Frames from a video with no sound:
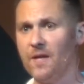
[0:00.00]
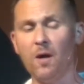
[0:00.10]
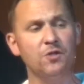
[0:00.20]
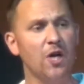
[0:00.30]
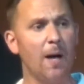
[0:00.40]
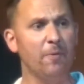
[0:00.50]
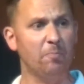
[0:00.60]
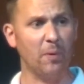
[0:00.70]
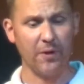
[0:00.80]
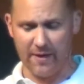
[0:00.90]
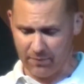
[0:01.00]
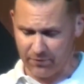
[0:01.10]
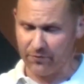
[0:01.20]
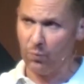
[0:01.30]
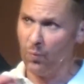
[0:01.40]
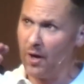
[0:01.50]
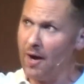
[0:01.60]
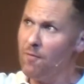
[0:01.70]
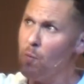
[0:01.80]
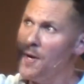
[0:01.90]
And our job as believers,
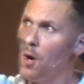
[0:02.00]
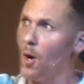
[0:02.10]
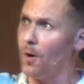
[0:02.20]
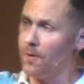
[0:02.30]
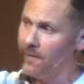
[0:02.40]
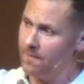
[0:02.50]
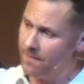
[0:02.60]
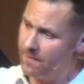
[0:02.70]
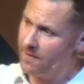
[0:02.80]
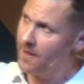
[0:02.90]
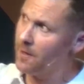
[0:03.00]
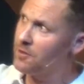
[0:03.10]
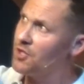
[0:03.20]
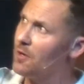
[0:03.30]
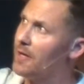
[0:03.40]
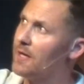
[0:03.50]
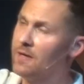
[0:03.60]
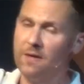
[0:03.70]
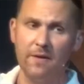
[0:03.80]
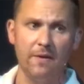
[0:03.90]
wherever we are in our journey,
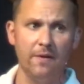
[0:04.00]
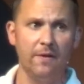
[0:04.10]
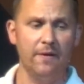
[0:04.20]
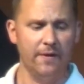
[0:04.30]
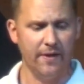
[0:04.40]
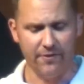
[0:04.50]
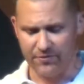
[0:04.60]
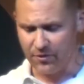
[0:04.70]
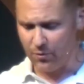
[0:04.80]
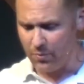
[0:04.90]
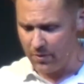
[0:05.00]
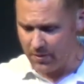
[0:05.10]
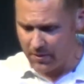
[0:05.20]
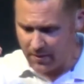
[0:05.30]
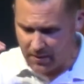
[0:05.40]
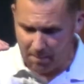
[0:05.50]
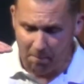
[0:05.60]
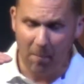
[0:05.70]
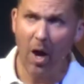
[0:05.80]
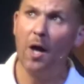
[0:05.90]
is to
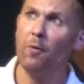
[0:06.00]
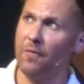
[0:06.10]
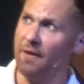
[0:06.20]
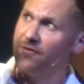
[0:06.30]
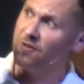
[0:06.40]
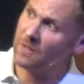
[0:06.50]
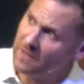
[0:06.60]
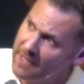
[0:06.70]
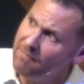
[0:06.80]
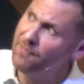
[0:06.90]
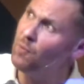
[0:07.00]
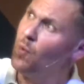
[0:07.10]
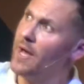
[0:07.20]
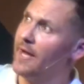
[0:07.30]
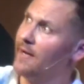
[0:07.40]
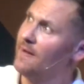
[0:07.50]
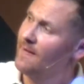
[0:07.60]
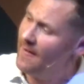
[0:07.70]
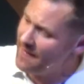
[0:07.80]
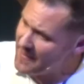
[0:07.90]
model this, to live the way,
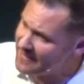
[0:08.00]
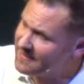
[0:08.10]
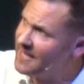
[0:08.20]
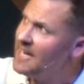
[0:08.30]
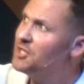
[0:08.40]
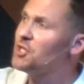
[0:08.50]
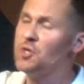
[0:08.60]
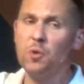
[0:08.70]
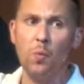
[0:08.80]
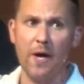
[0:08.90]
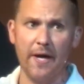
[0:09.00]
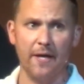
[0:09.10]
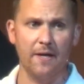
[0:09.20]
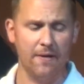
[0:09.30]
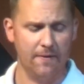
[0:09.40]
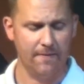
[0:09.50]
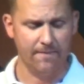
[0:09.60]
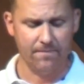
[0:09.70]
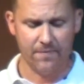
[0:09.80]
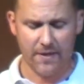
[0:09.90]
and then teach the way
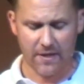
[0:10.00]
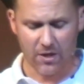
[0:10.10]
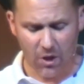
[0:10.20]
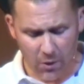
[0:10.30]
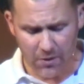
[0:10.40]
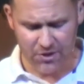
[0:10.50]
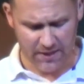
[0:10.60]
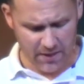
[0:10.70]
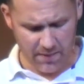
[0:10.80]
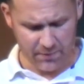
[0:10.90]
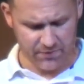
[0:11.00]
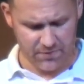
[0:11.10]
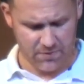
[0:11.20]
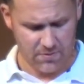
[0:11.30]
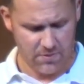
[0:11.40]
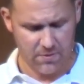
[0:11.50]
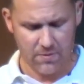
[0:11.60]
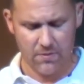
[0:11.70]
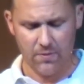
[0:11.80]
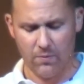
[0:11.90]
and encourage it in others
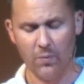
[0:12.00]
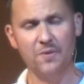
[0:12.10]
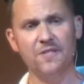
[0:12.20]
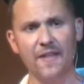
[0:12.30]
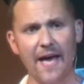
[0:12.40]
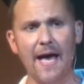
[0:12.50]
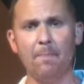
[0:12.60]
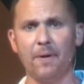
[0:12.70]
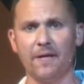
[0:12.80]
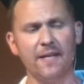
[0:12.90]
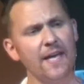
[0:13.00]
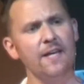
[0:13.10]
when we see that happening.